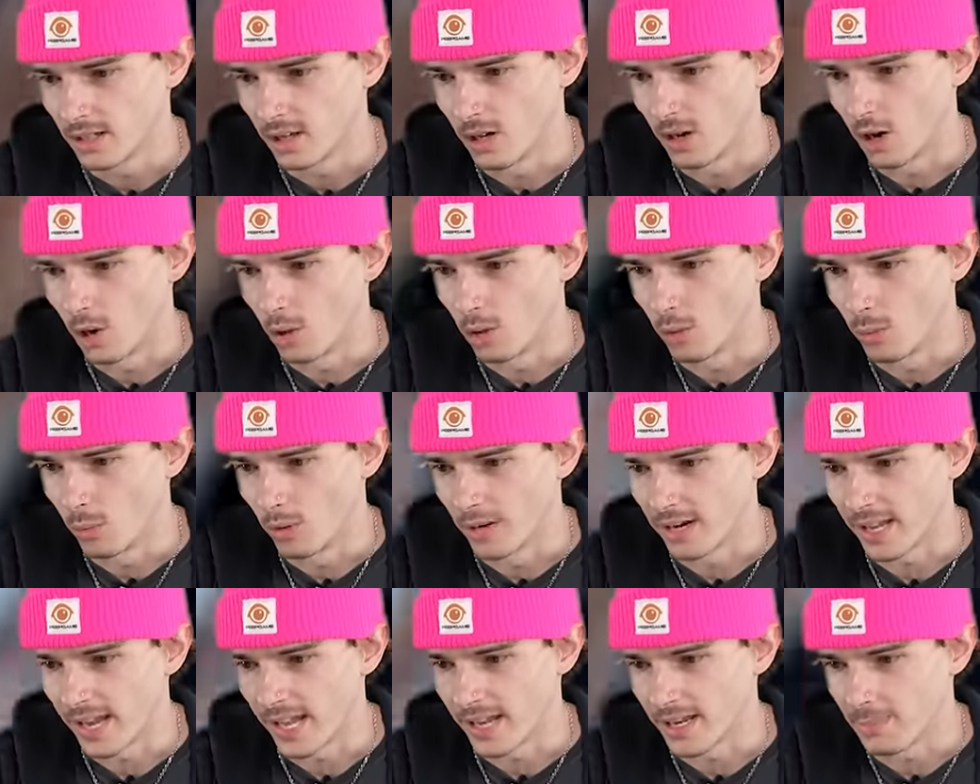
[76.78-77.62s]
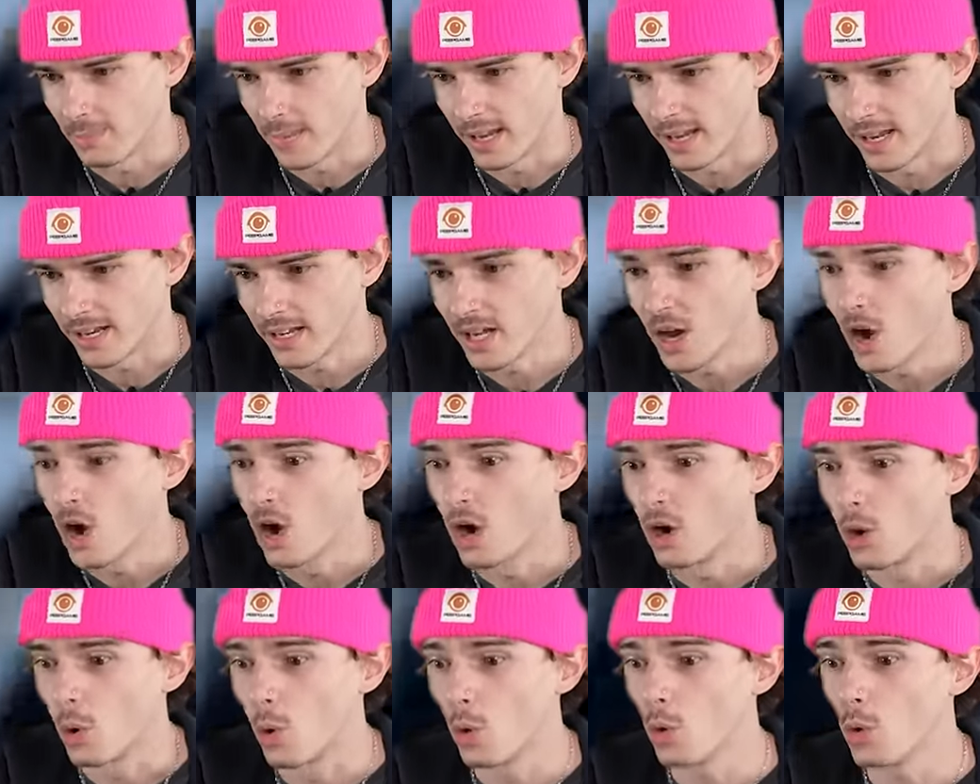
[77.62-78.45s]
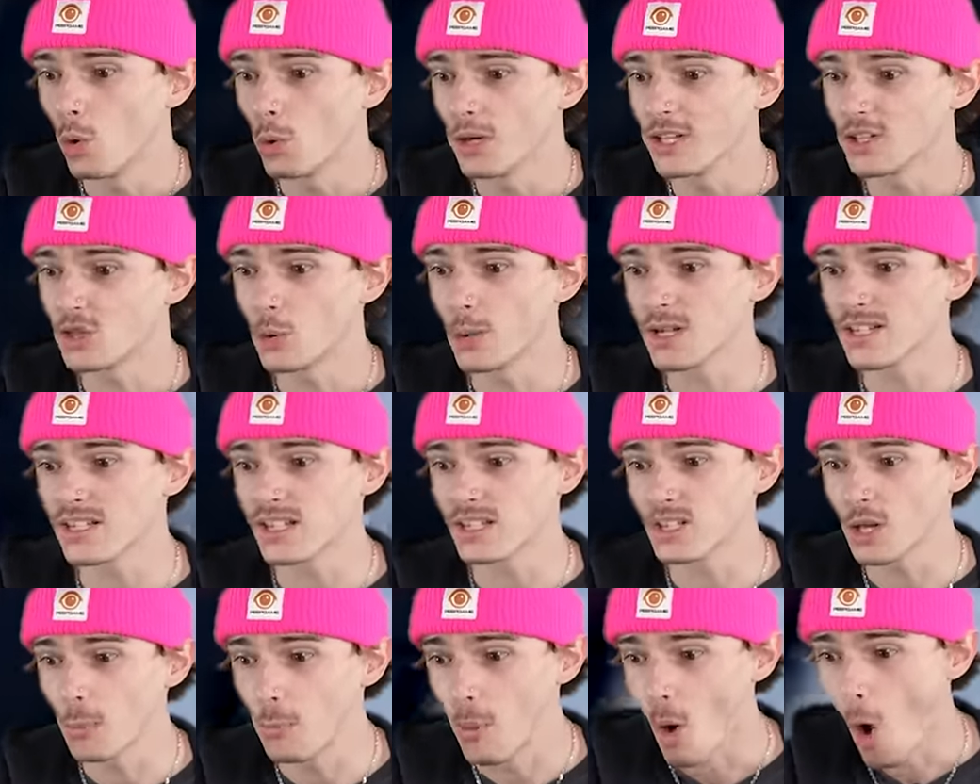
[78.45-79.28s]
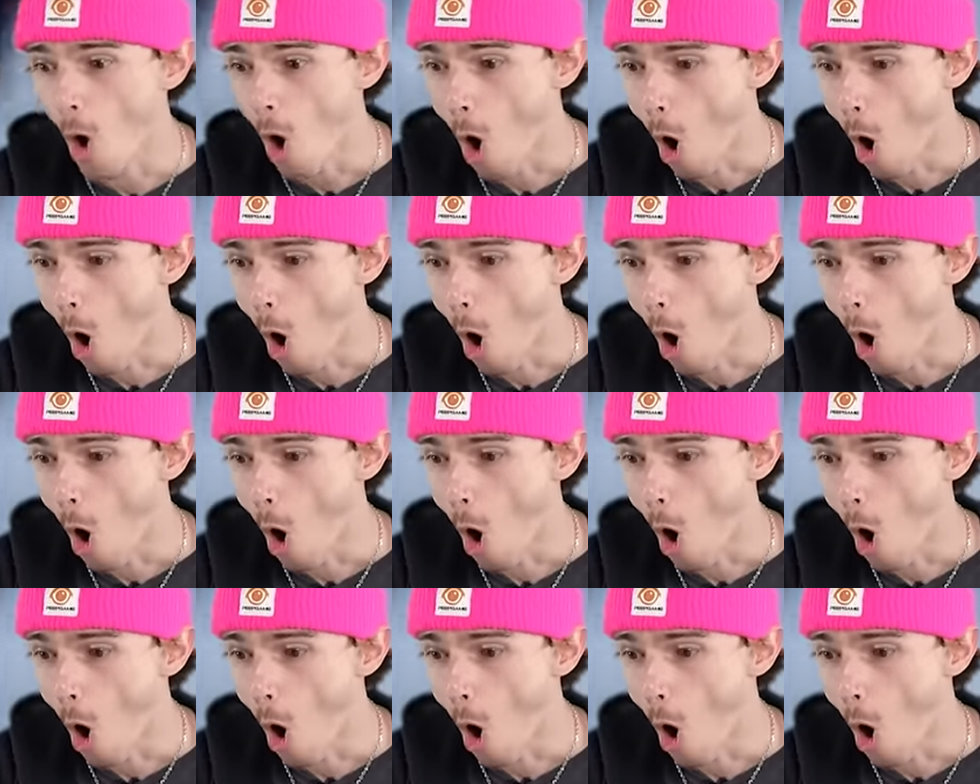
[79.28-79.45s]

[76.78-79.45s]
Oh, one-handed Manny. Oh, he twisted the...